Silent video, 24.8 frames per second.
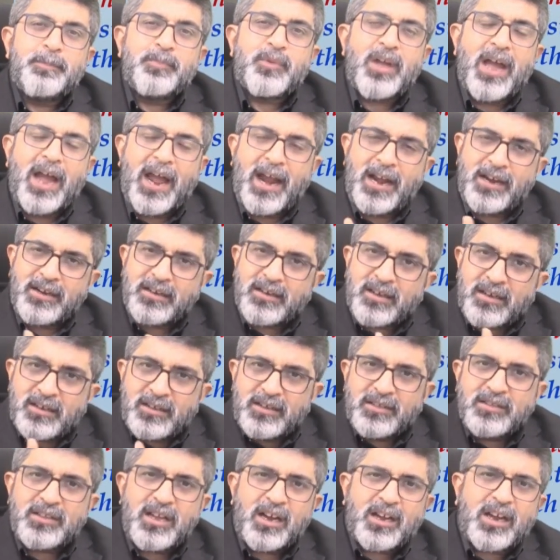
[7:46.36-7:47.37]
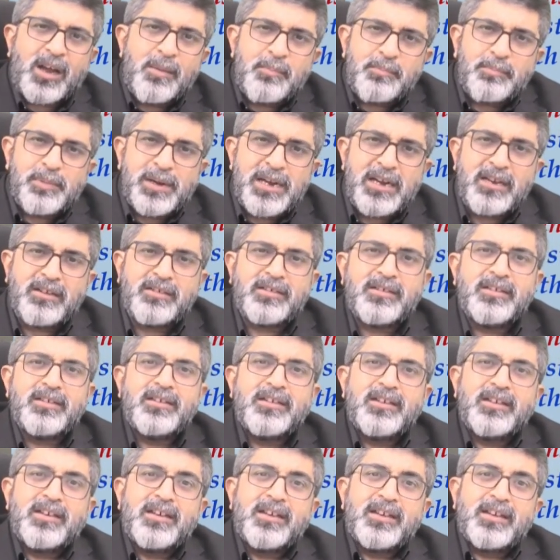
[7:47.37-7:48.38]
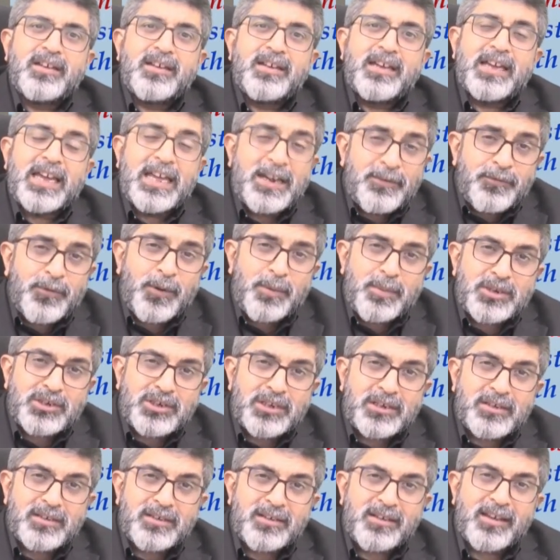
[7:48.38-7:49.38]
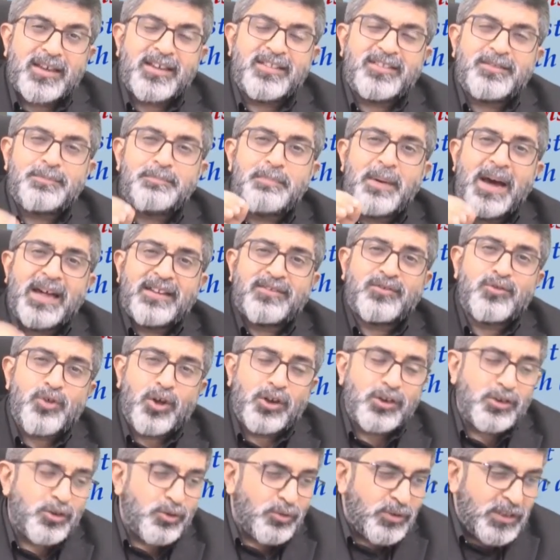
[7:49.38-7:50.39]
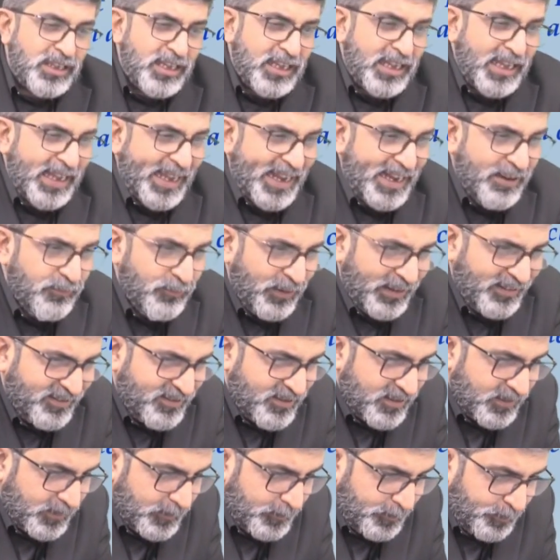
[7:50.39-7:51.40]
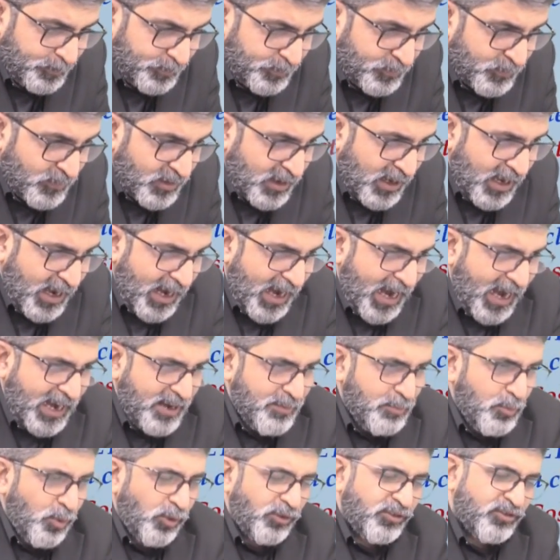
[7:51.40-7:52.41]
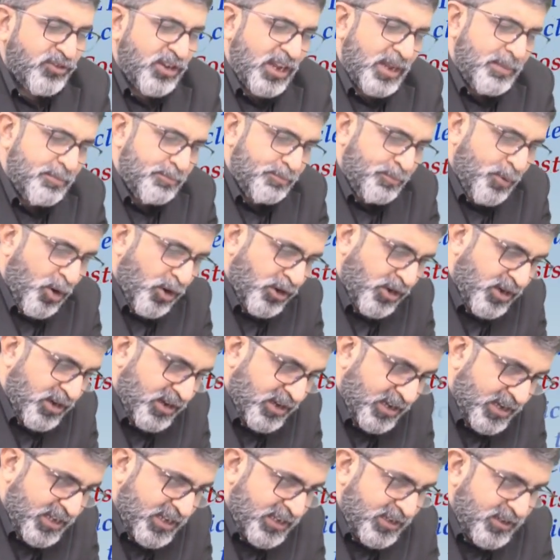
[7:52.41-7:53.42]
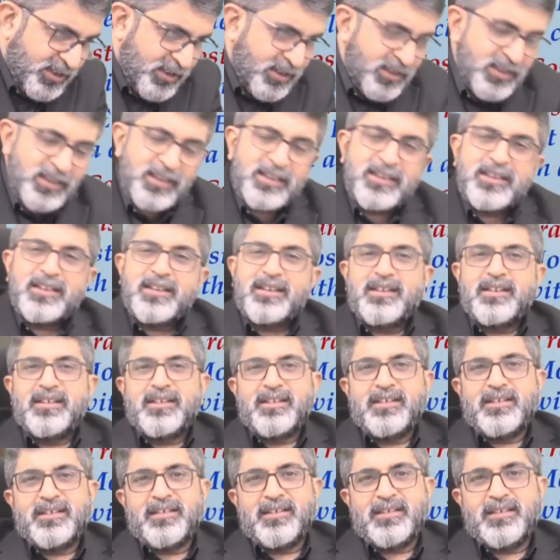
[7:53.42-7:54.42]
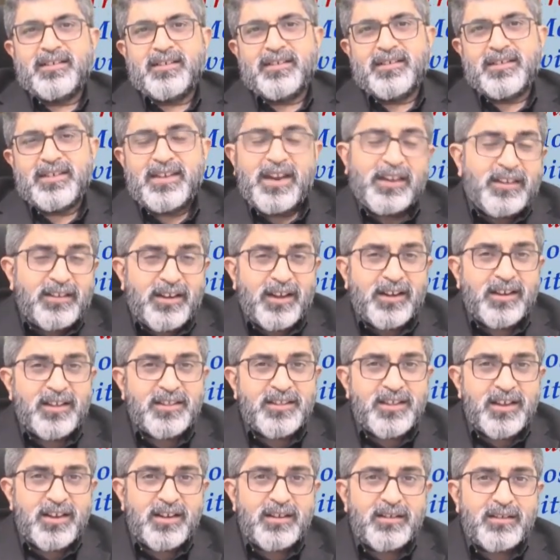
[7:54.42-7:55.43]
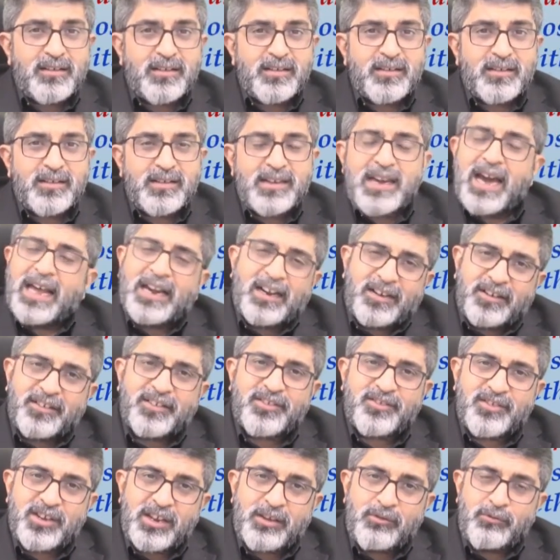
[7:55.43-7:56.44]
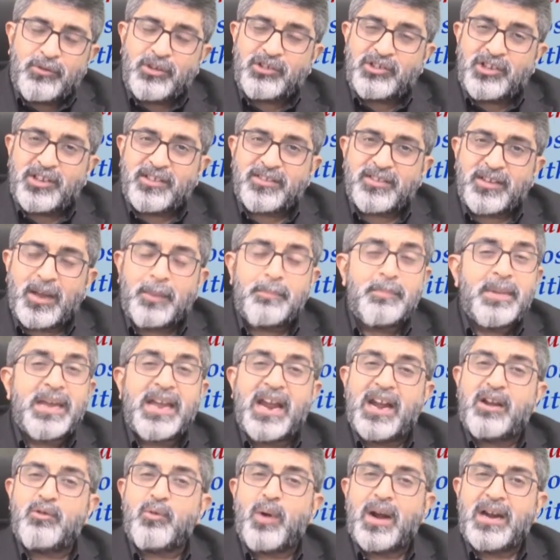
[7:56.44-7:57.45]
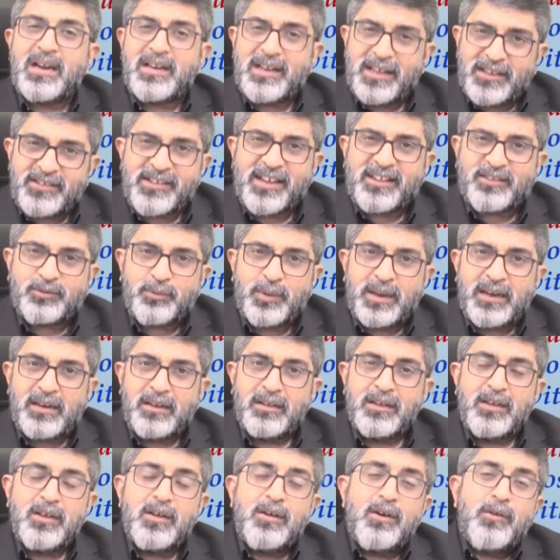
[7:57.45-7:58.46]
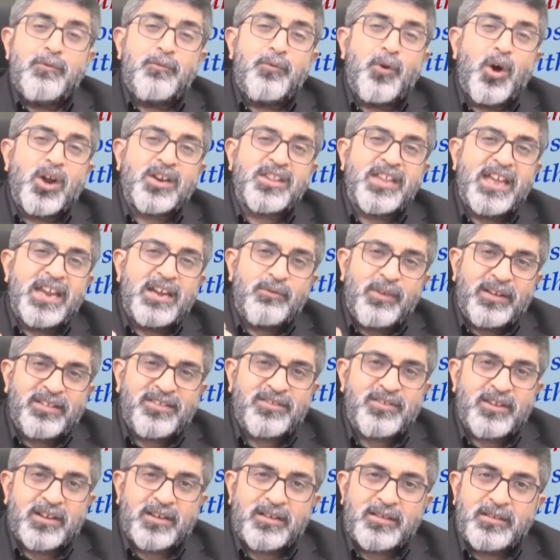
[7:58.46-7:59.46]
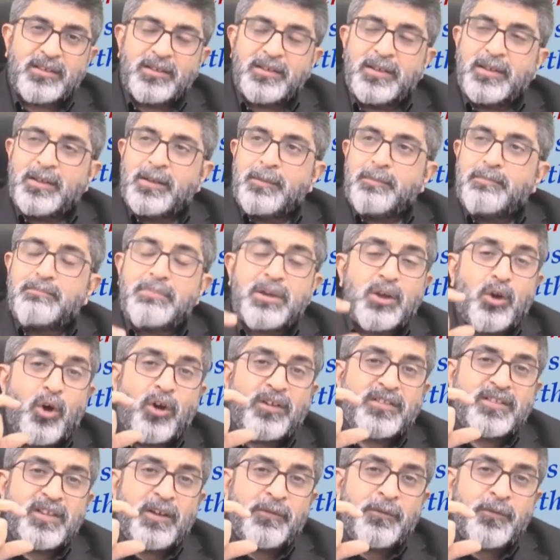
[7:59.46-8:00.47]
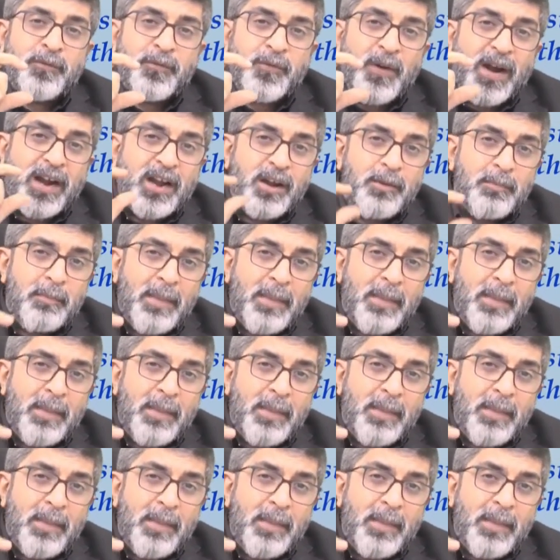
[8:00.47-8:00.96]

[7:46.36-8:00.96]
and the complete information is passed on to the investor. And most importantly, yet another characteristic which is a big advantage as well for the investor, because the fund